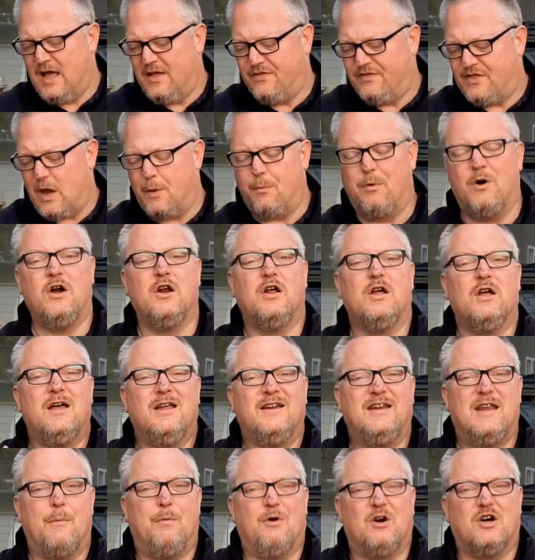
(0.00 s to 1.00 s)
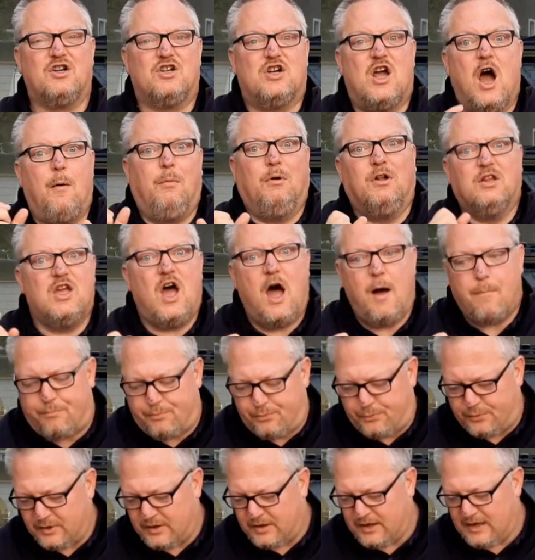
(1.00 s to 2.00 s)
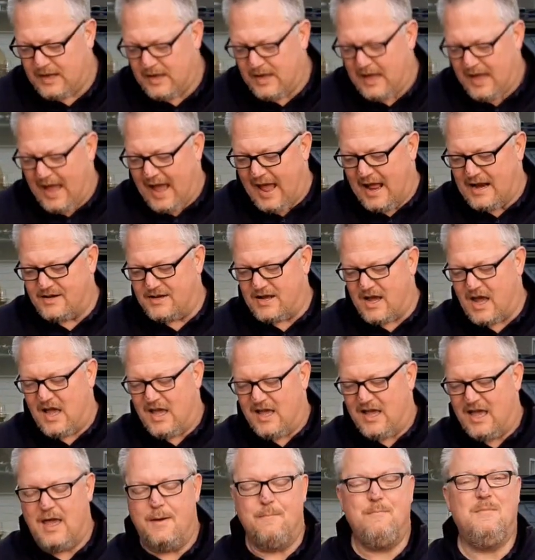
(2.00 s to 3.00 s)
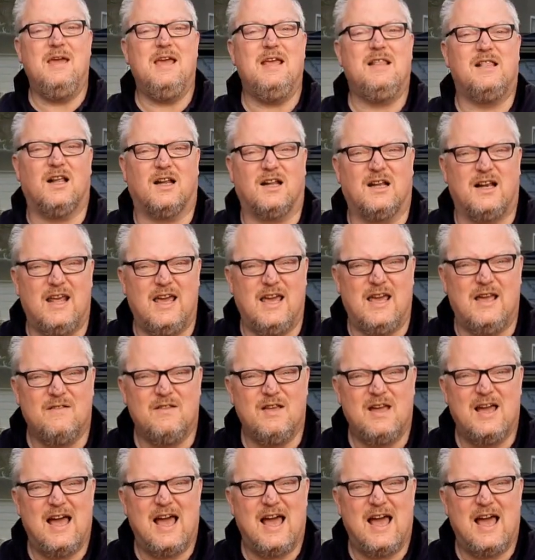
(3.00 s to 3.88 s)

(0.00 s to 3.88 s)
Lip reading: they were gobbled up and immediately